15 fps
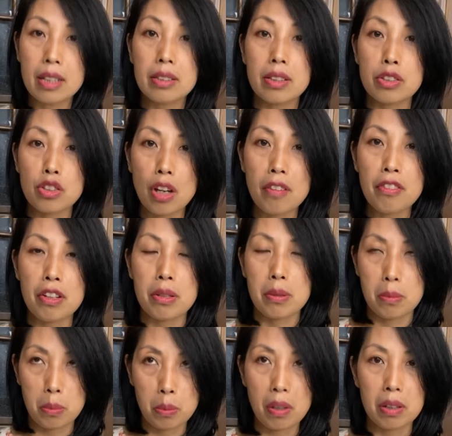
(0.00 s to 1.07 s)
The
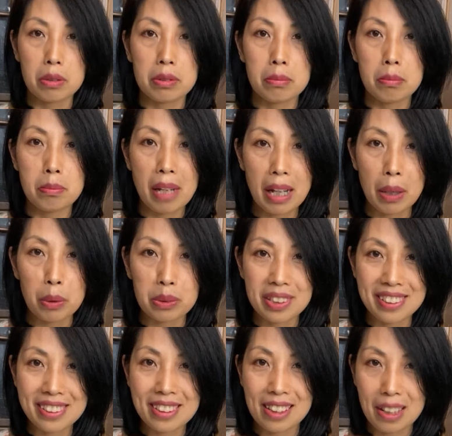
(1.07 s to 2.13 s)
solvent will
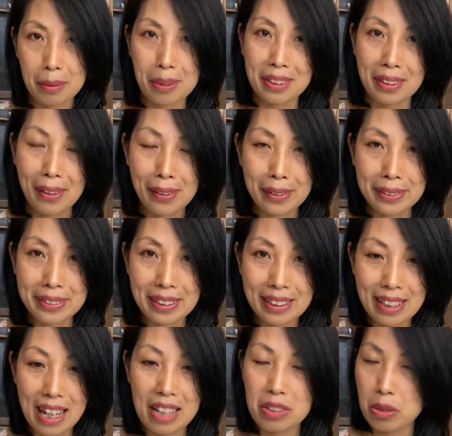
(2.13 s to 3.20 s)
melt the liquid gold,
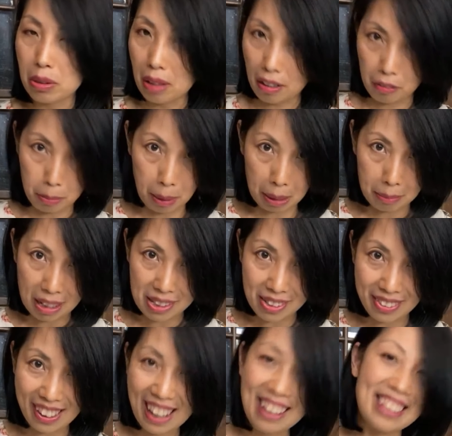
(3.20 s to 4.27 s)
and you'll have a big mess
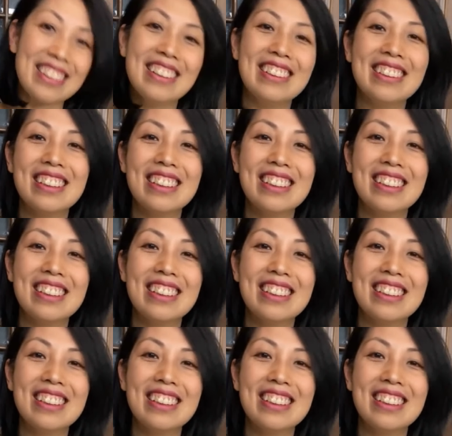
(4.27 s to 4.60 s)
in your hand.